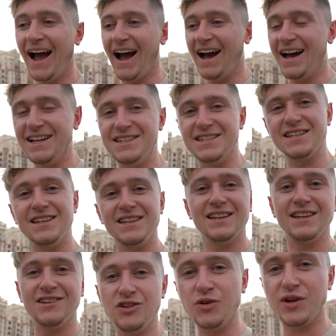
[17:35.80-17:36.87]
and
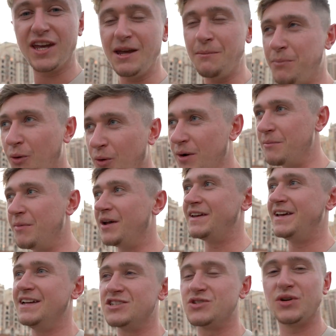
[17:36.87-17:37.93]
you keep pouring
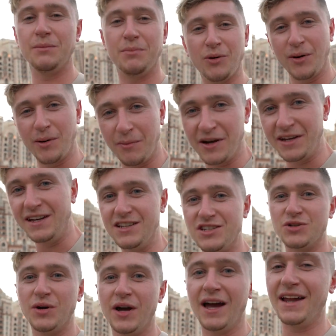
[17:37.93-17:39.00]
money into
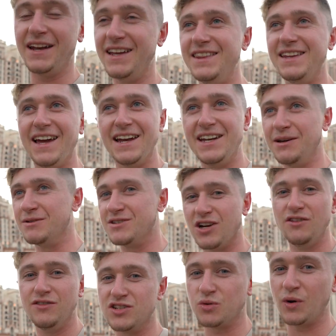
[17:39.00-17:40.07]
it, and in the end it was
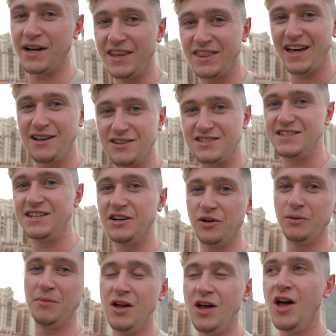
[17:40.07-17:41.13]
over 20,000
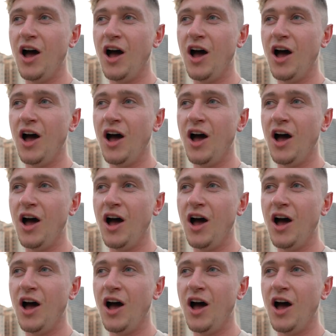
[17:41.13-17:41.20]
dirham,